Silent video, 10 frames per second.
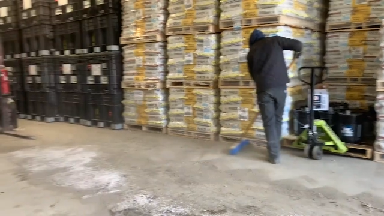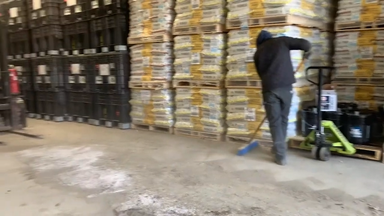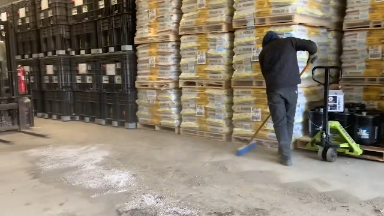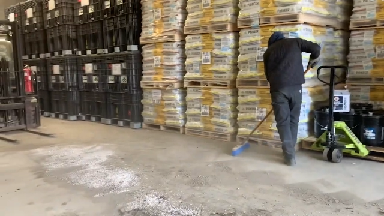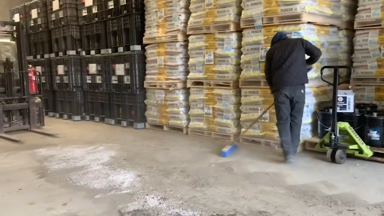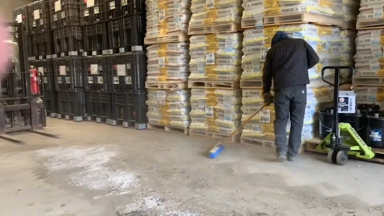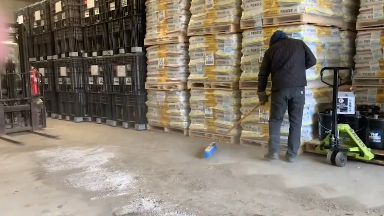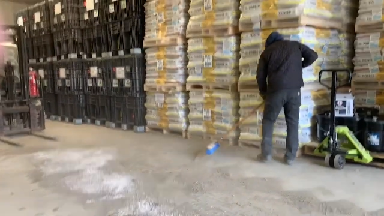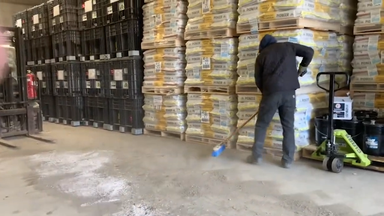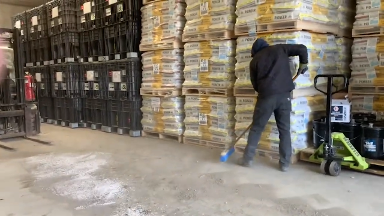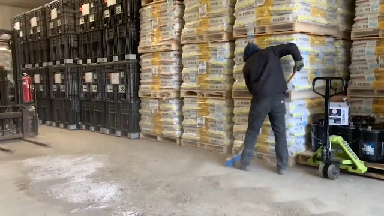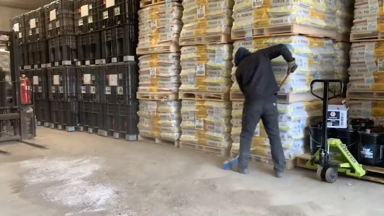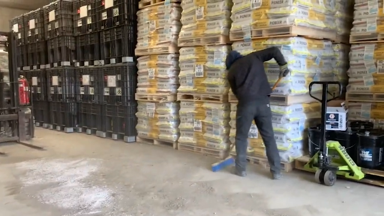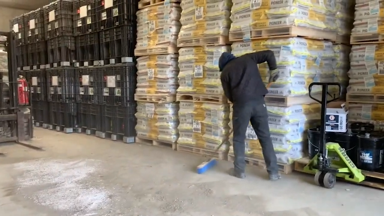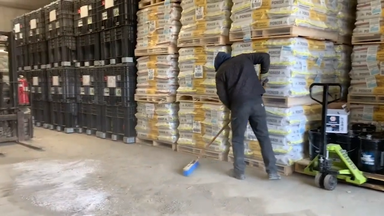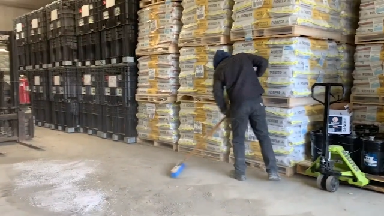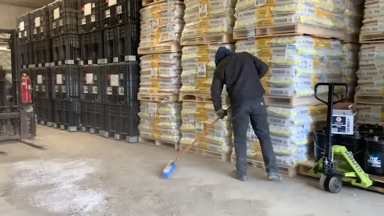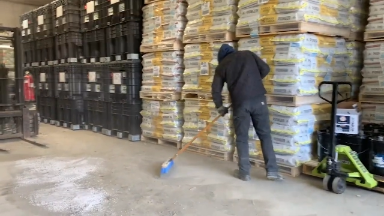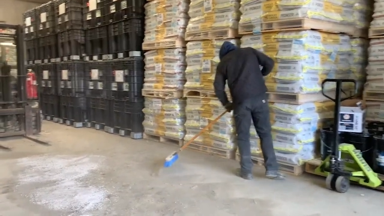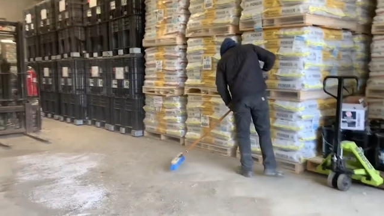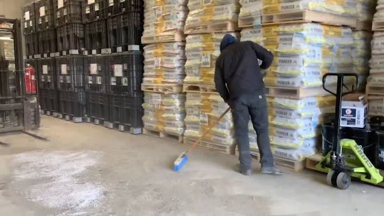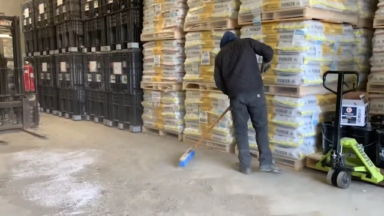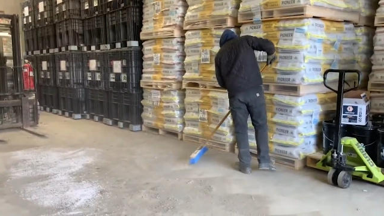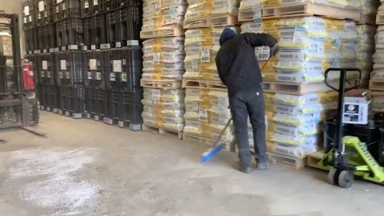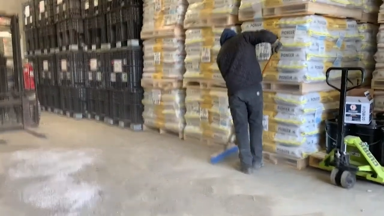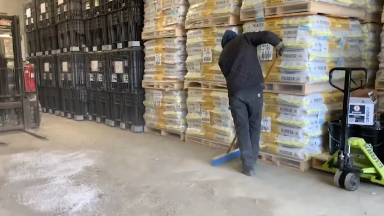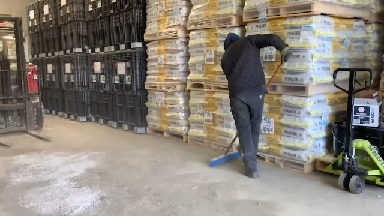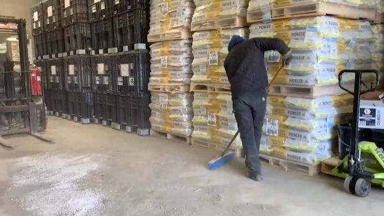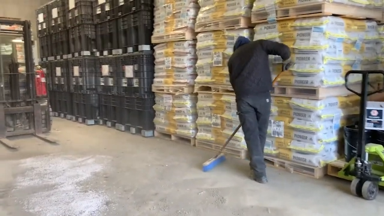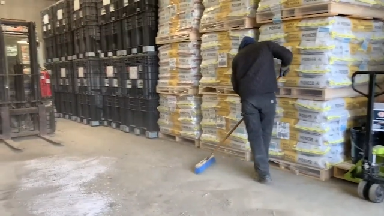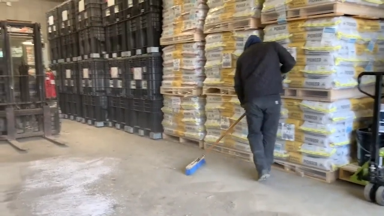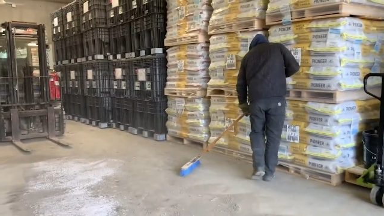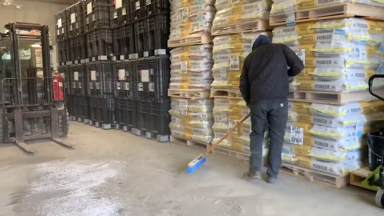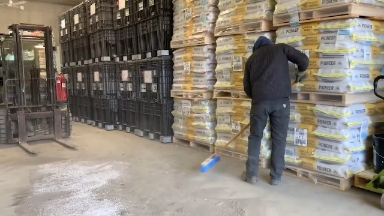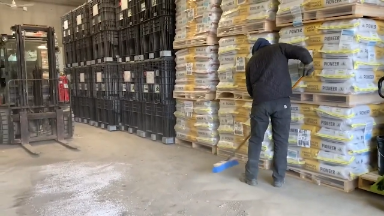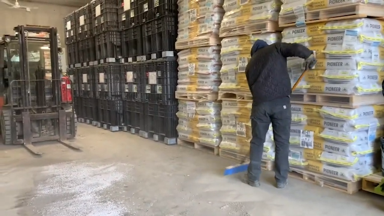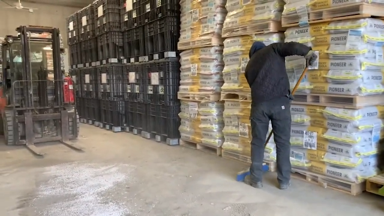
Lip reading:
(no speaker visible)